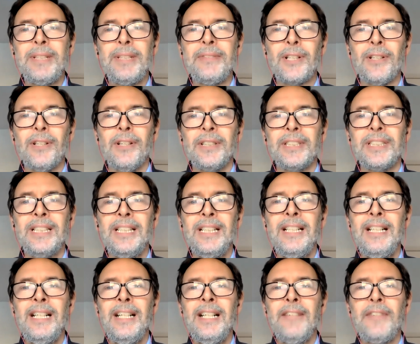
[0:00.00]
of God
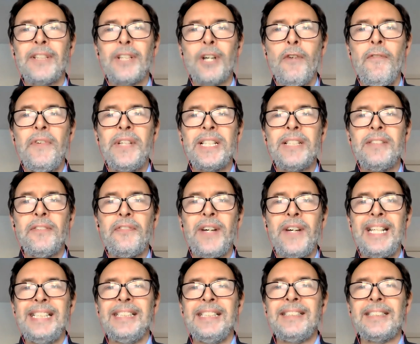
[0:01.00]
for confident
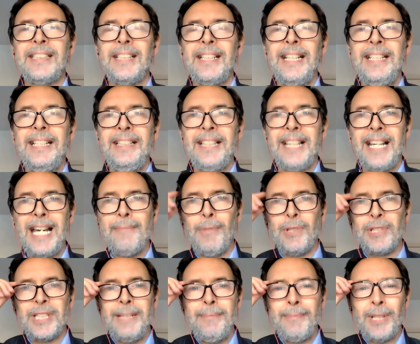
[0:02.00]
faith in their
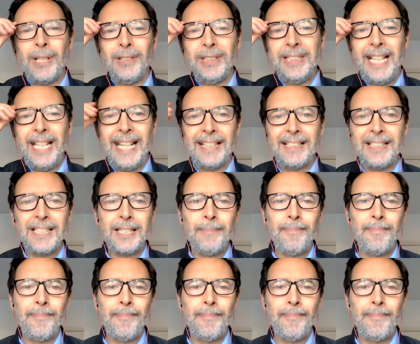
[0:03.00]
Muslim context.